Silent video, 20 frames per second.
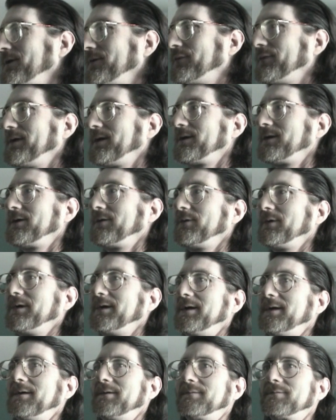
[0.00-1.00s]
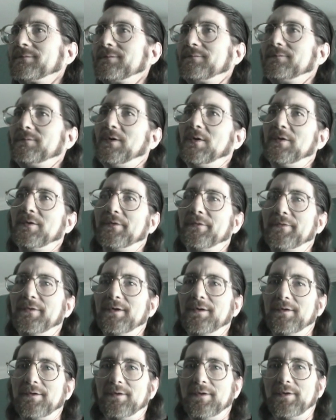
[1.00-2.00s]
the fellow he
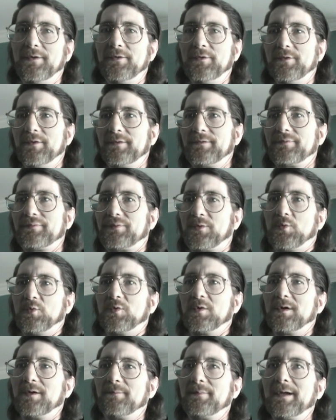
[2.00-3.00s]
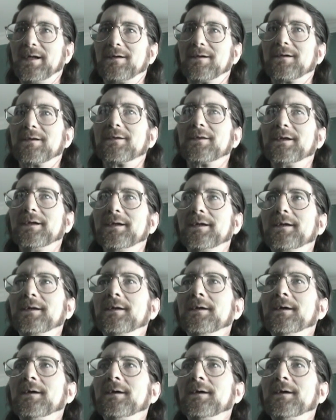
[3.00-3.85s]
volunteered to do it for, apparently,